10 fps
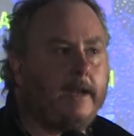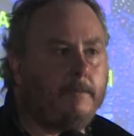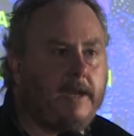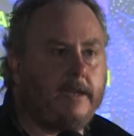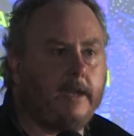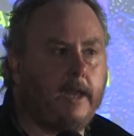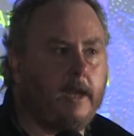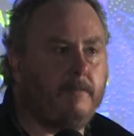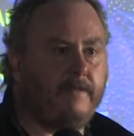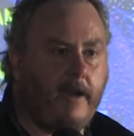meeting
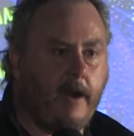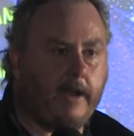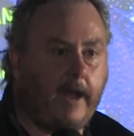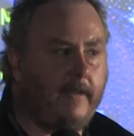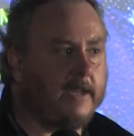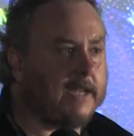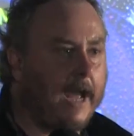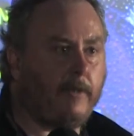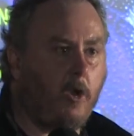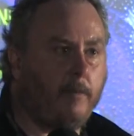in Bavaria, and they
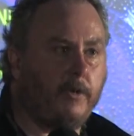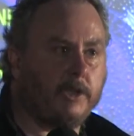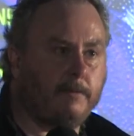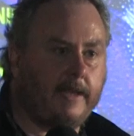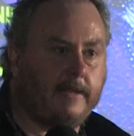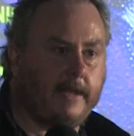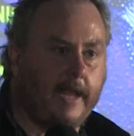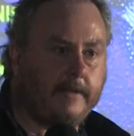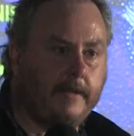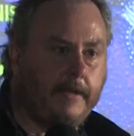stabbed a whole bunch of men to death.